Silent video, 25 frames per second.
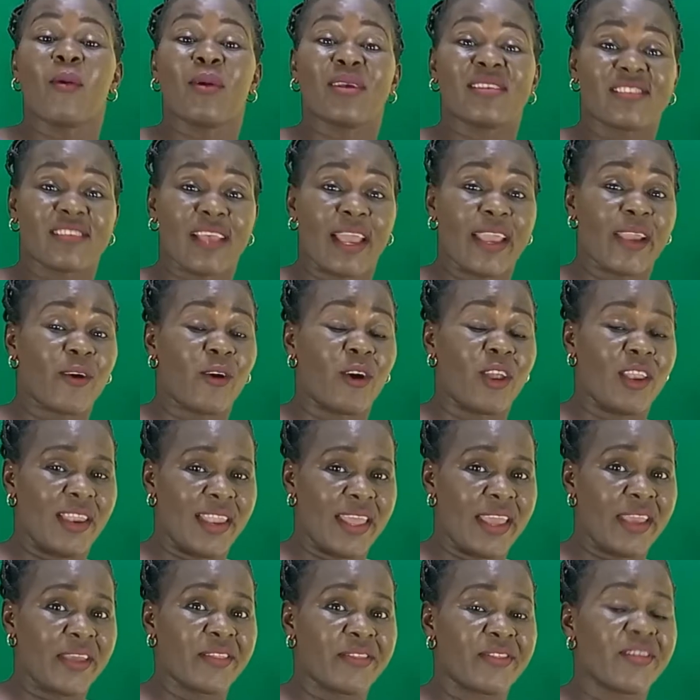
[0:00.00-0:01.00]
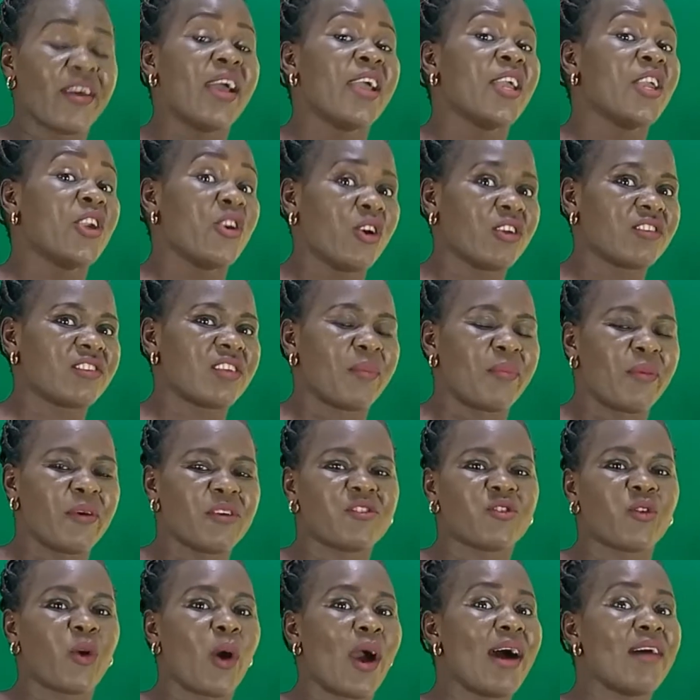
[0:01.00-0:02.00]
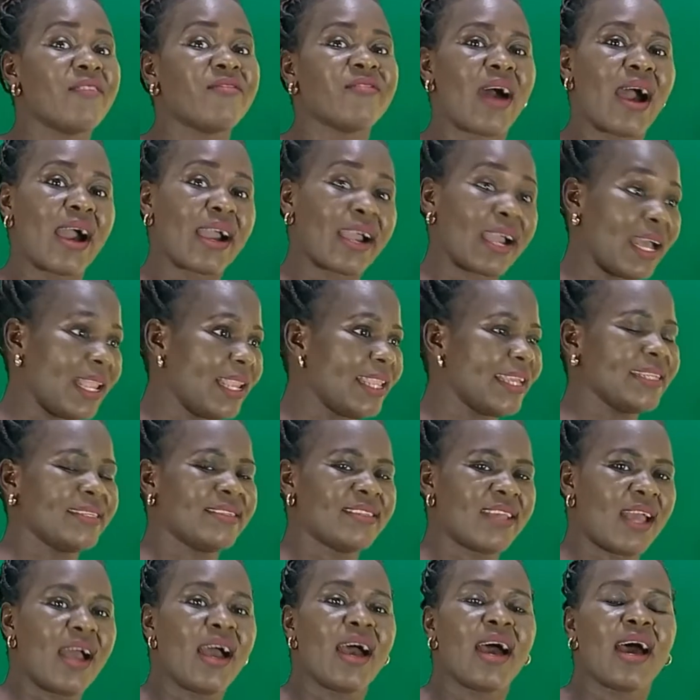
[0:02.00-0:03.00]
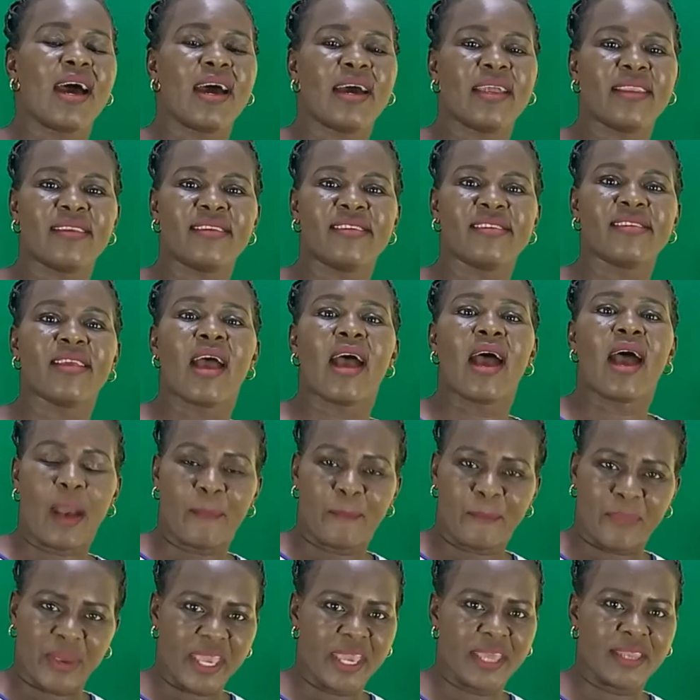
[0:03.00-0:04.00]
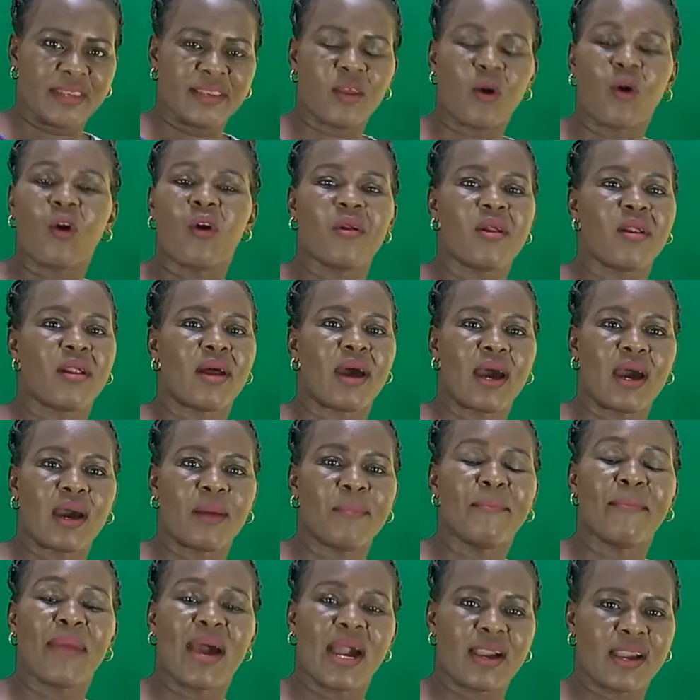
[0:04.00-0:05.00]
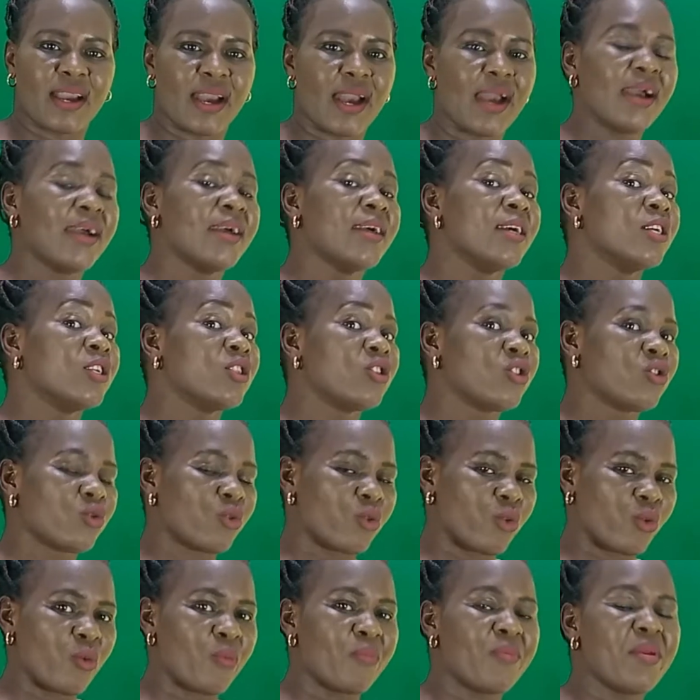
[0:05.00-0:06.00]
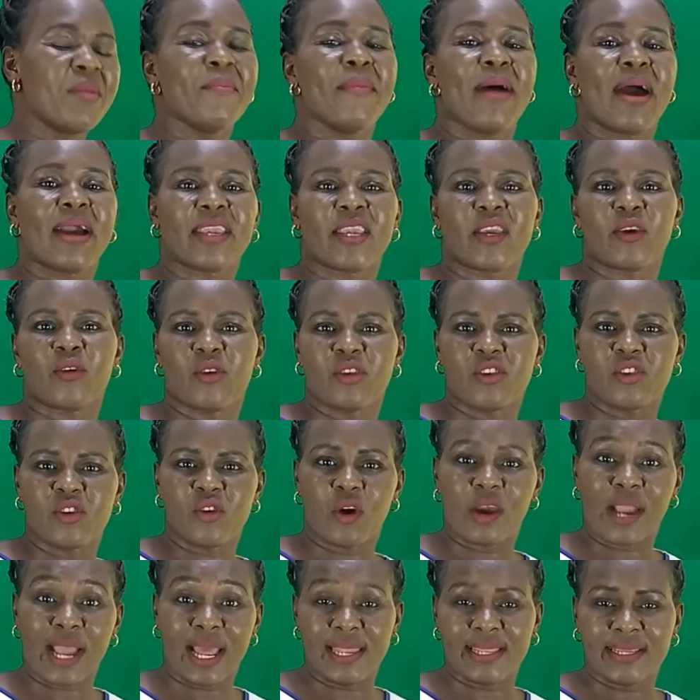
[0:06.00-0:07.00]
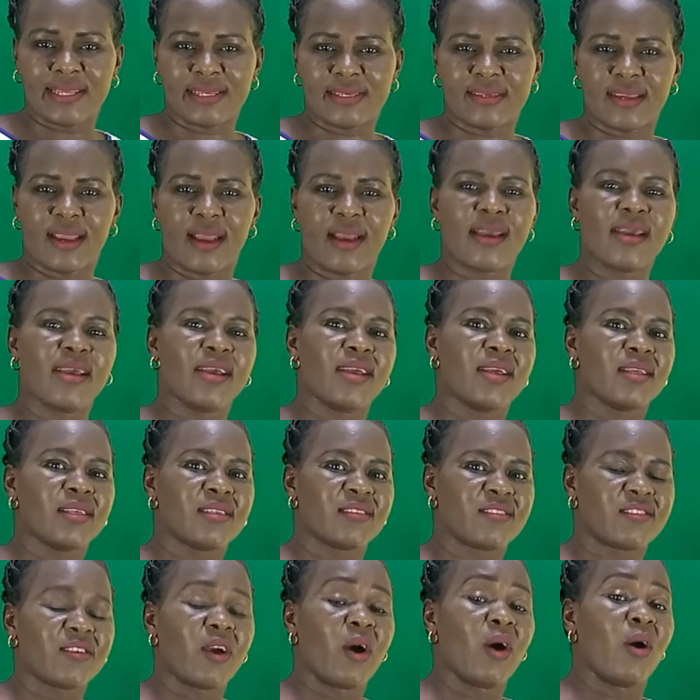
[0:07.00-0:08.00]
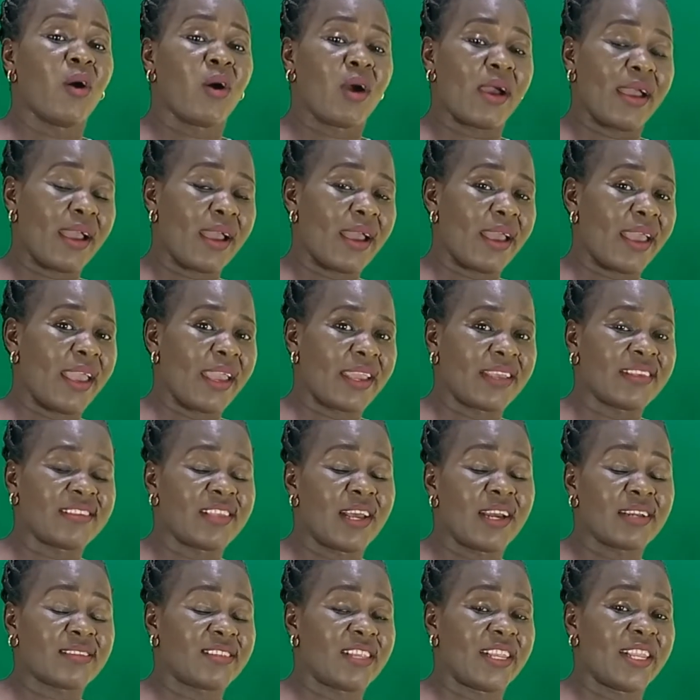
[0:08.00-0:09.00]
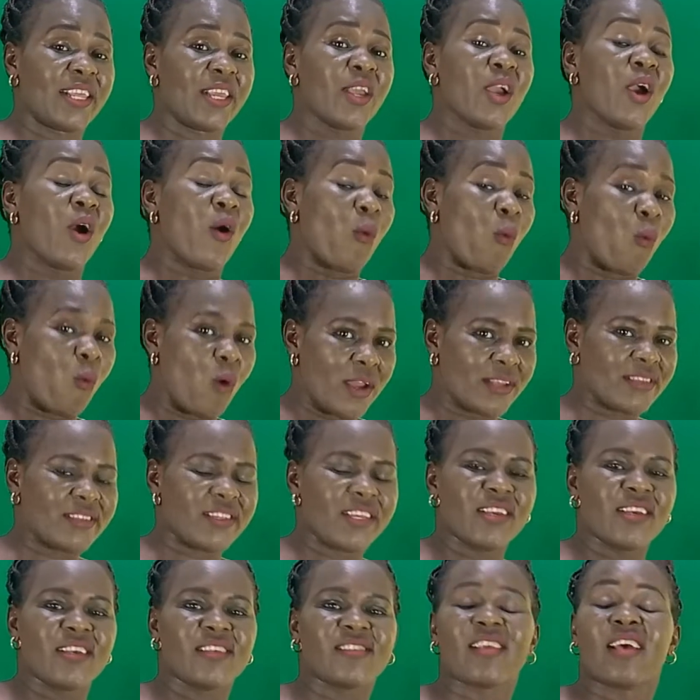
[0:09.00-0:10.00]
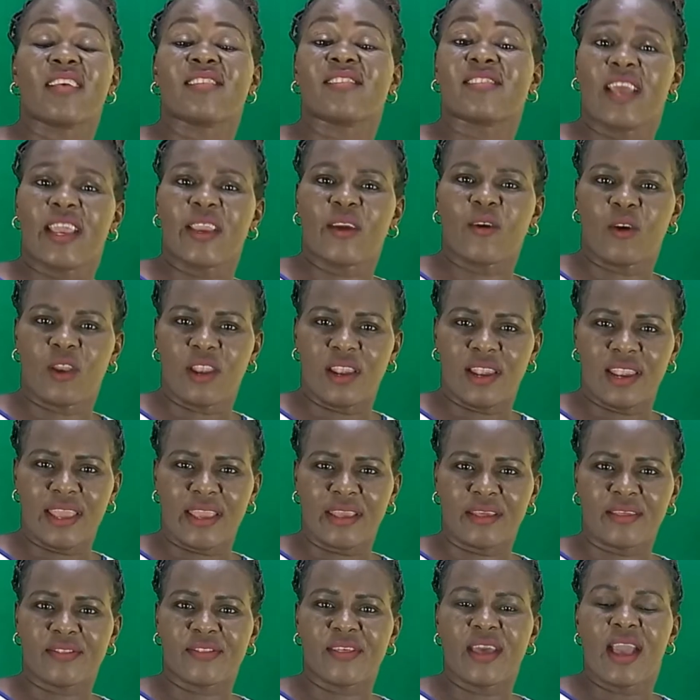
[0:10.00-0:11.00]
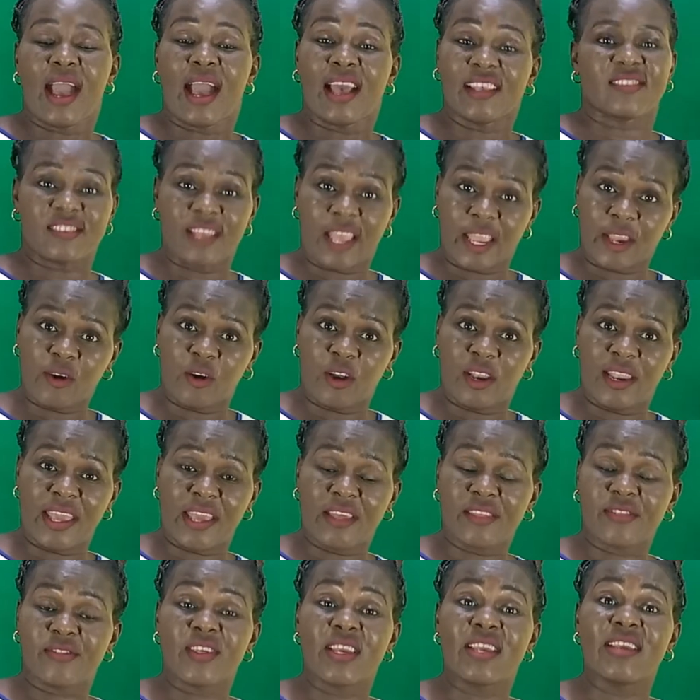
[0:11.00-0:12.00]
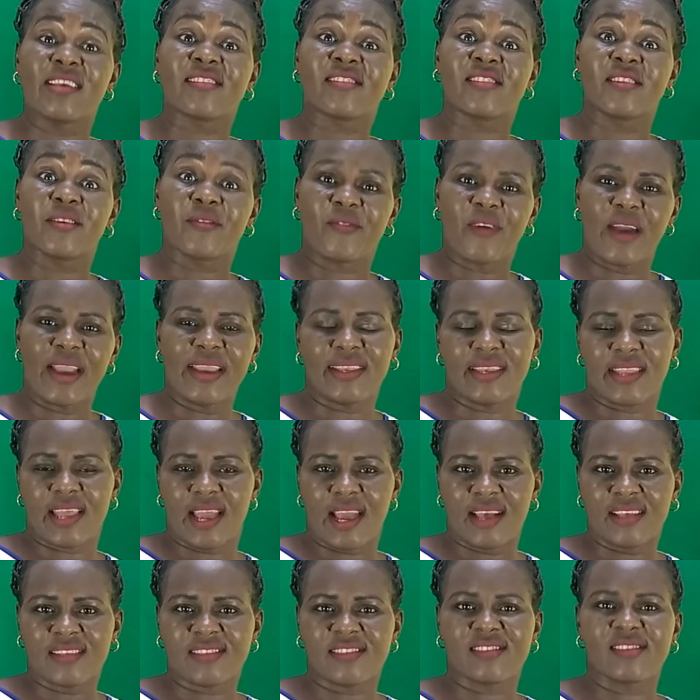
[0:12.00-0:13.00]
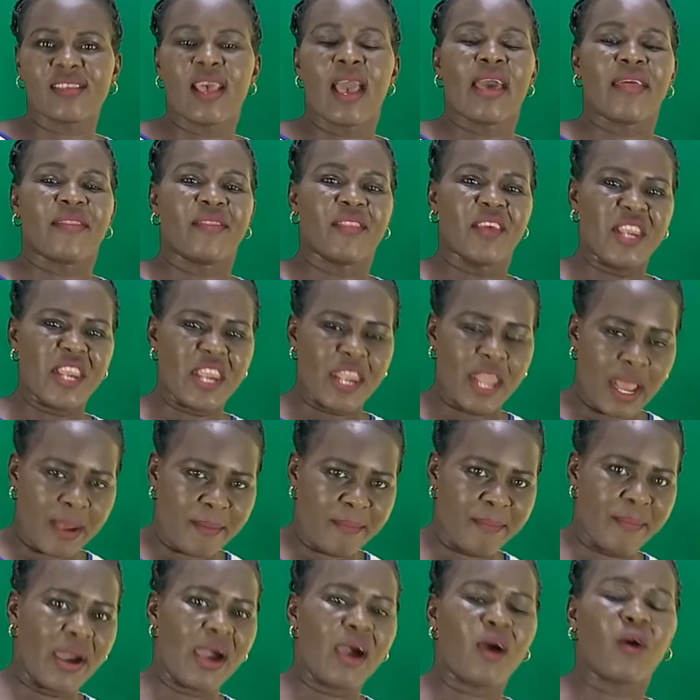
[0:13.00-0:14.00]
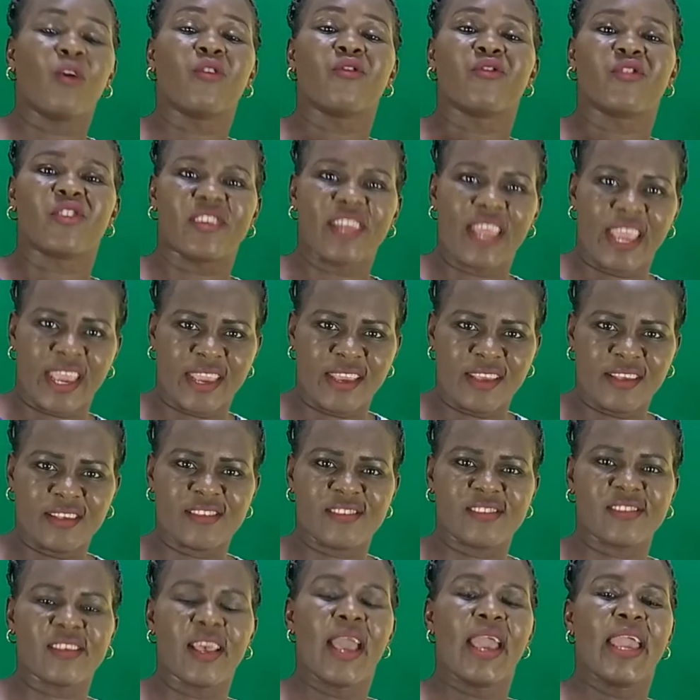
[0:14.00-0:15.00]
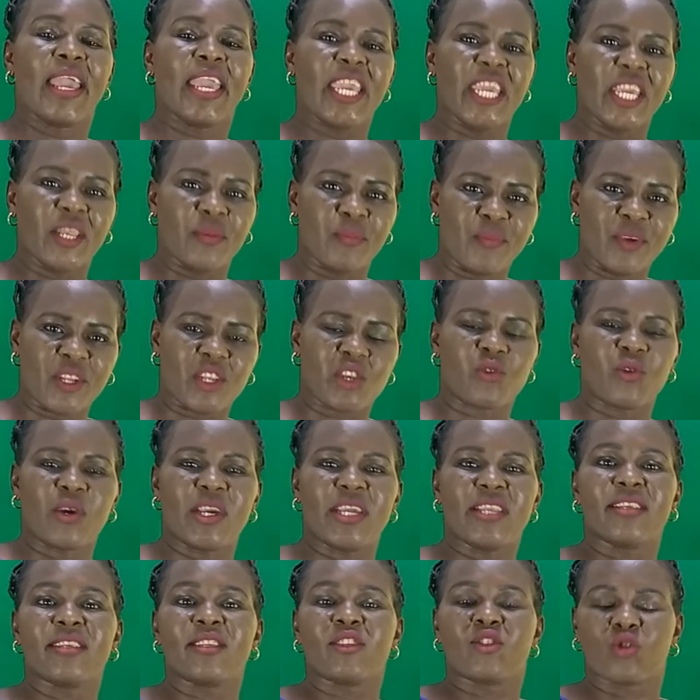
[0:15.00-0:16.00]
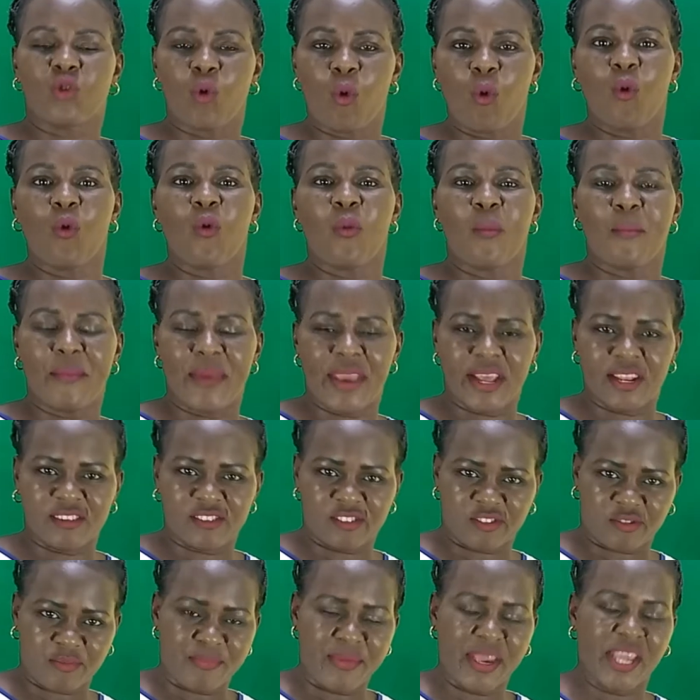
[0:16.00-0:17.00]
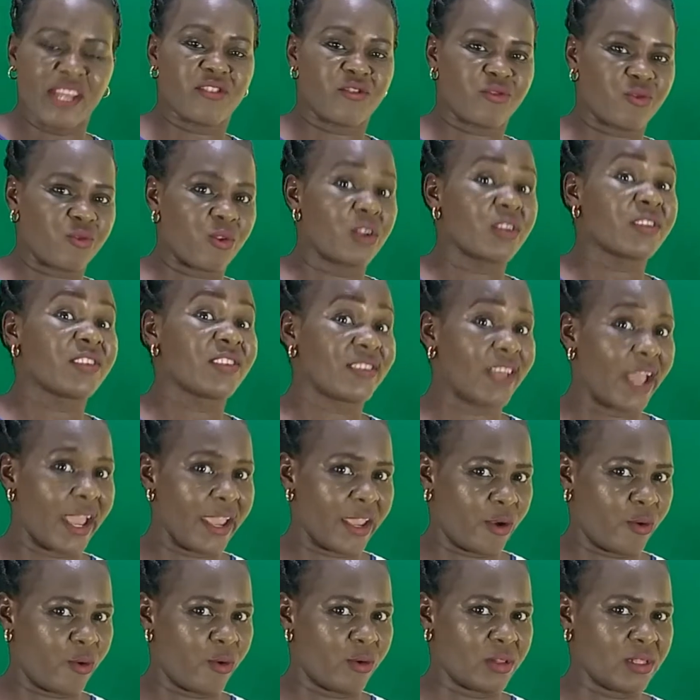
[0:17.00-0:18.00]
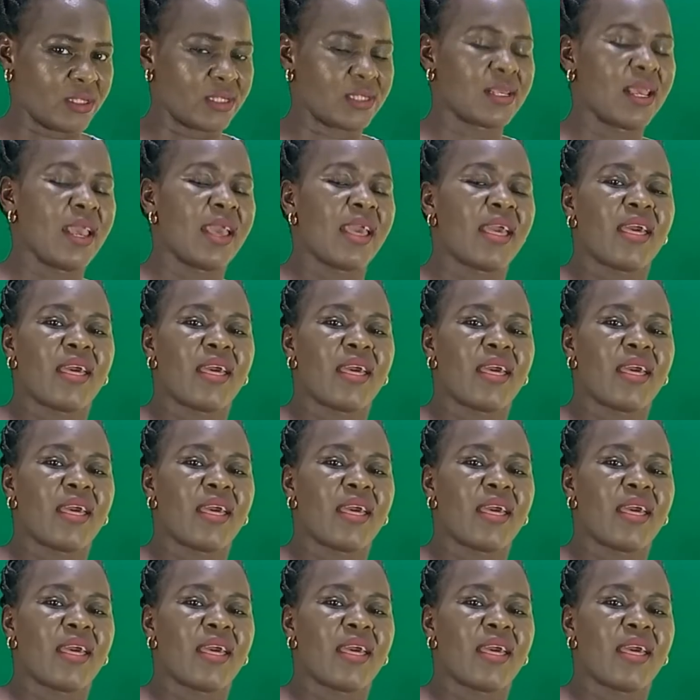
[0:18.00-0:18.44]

our cycle length, you're supposed to have a calendar and a pen or a marker to be marking on your calendar. So exactly what is a cycle length? Cycle length is defined as the number of days in between two menstrual cycles.